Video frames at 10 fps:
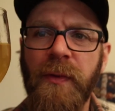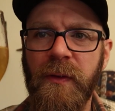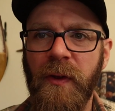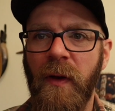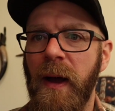of the
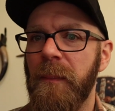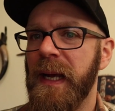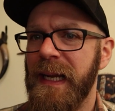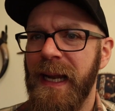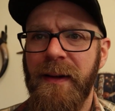time,
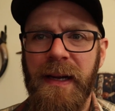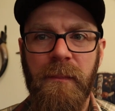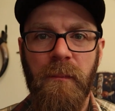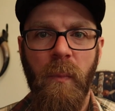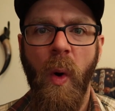like cloudy
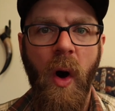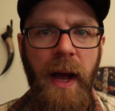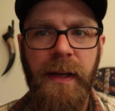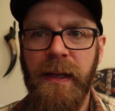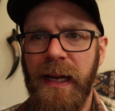
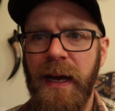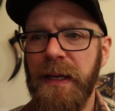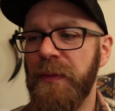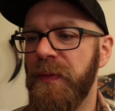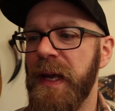wine,
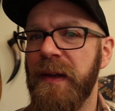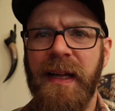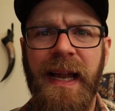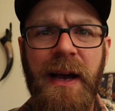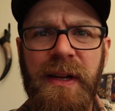cloudy things,
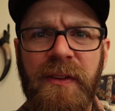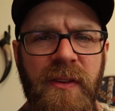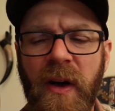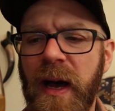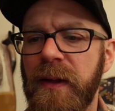cloudy
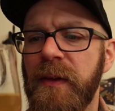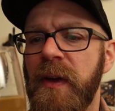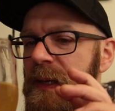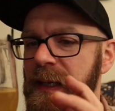ciders,